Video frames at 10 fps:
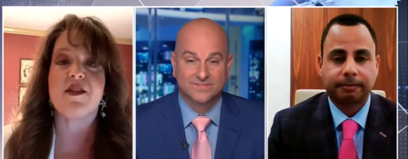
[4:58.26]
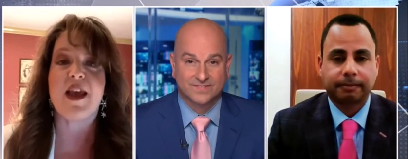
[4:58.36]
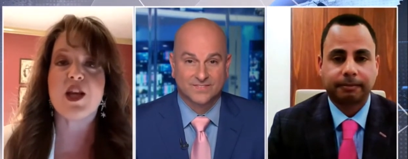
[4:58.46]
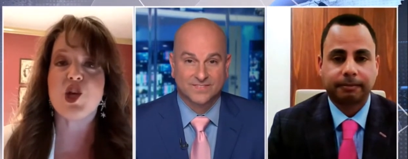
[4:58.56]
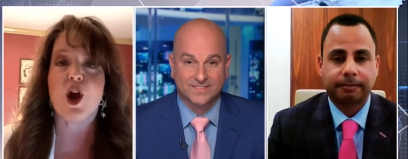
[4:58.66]
Speaker 1: The
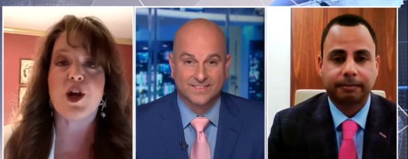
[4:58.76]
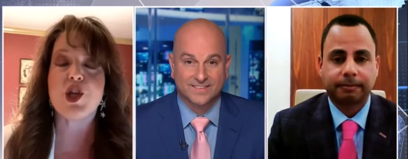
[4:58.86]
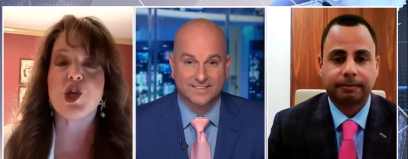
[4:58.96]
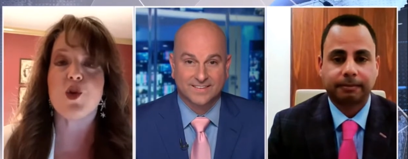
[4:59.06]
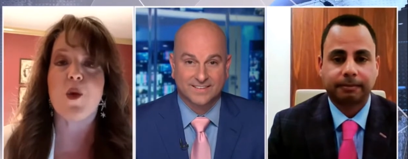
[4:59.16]
next target's
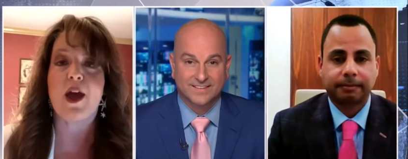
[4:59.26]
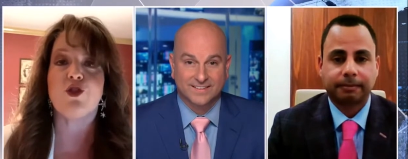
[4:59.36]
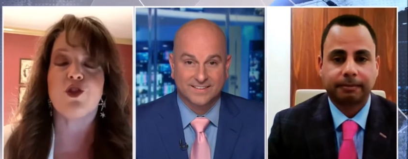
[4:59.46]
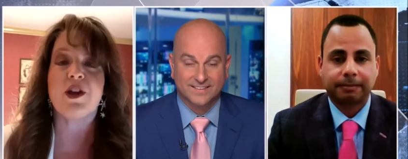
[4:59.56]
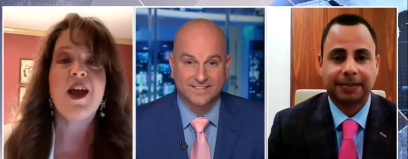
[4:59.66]

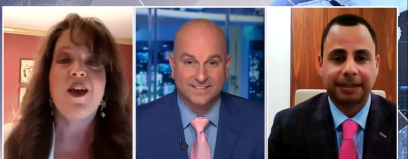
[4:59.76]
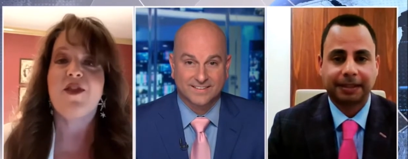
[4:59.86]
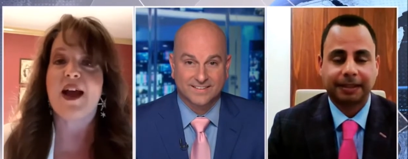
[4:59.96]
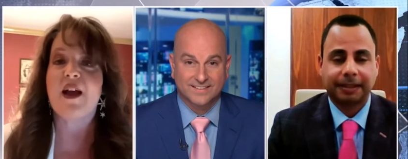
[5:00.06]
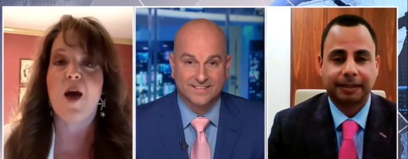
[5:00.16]
200.
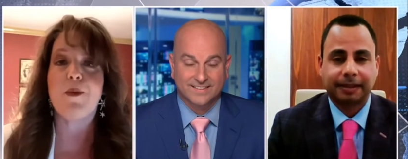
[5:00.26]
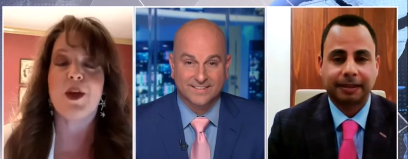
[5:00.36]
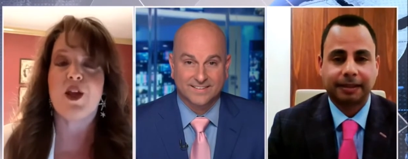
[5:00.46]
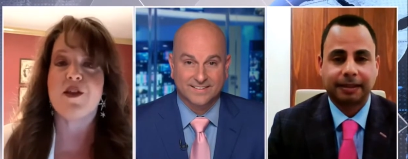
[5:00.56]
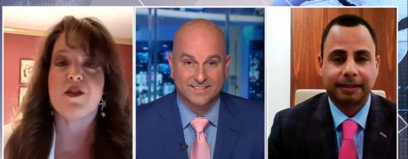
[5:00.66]
That
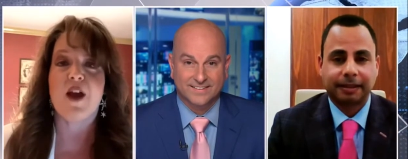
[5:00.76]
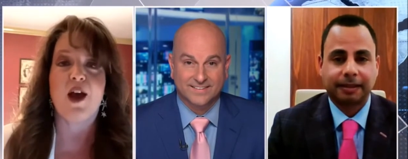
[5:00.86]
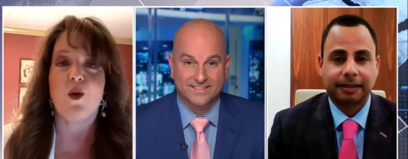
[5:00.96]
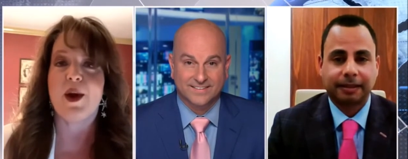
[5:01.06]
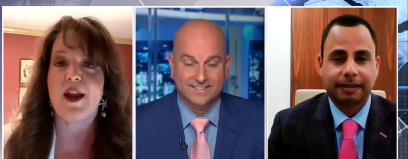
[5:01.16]
company is not
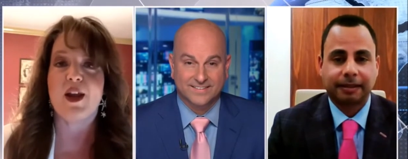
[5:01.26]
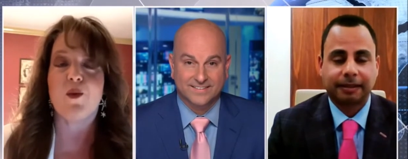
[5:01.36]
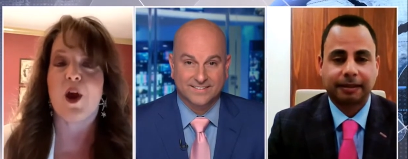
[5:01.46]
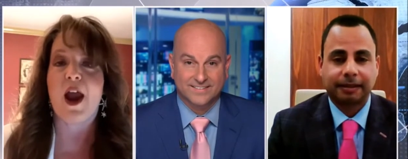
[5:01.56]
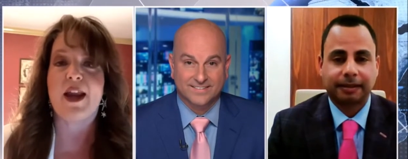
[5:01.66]
going
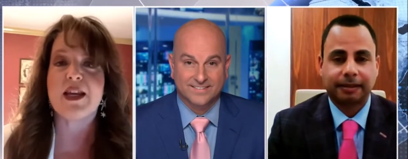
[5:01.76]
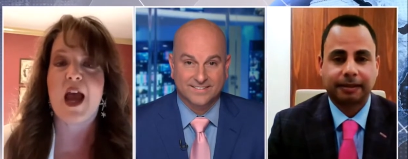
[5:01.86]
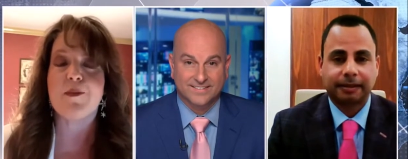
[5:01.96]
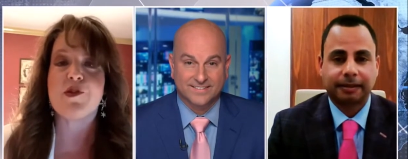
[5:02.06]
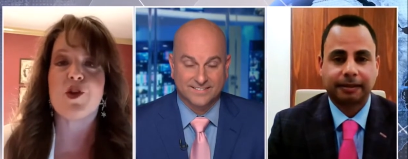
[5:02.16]
anywhere
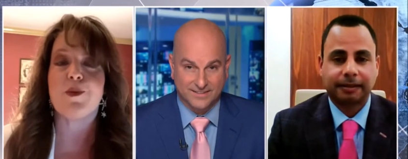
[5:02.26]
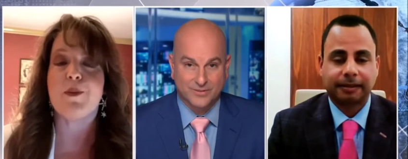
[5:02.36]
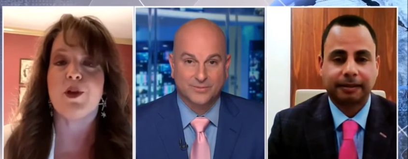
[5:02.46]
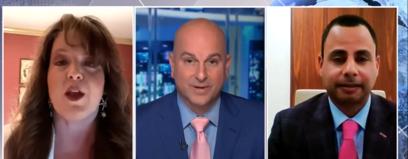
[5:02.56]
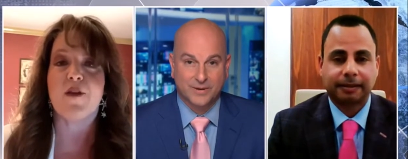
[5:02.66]
anytime soon.
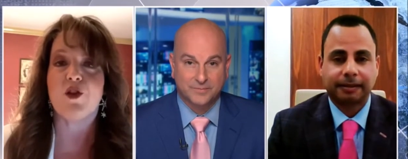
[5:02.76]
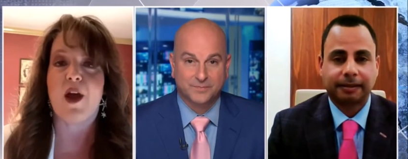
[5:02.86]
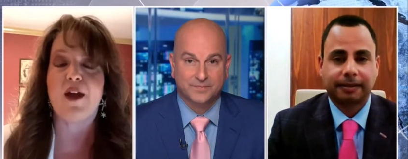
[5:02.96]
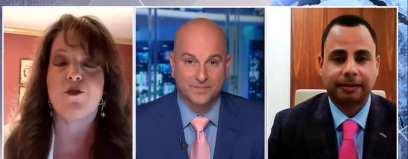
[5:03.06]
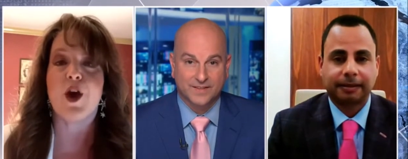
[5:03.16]
People right. love their
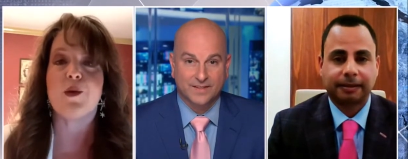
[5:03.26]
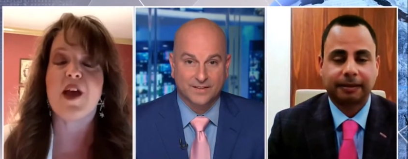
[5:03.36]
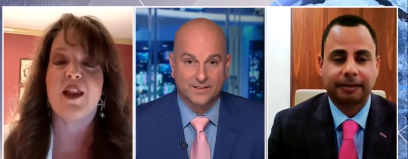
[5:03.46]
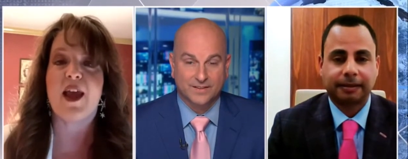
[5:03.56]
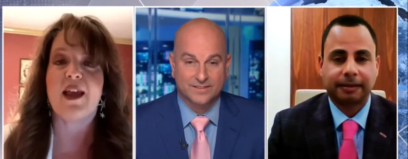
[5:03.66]
iPhones.
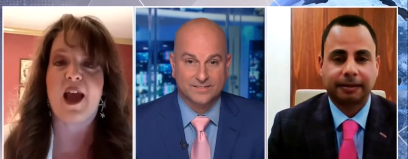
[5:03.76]
I like